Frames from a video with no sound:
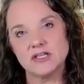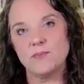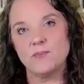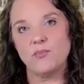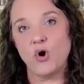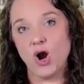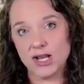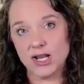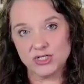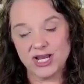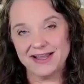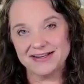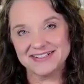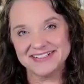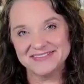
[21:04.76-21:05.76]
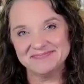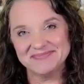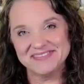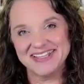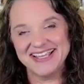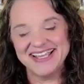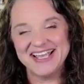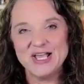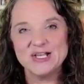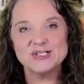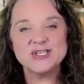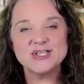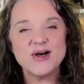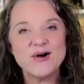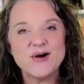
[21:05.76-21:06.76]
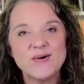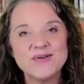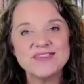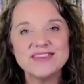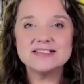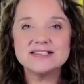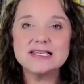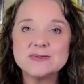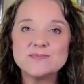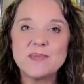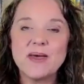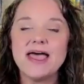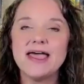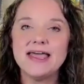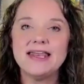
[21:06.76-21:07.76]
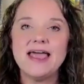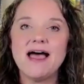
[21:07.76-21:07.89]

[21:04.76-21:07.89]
project. So this has been,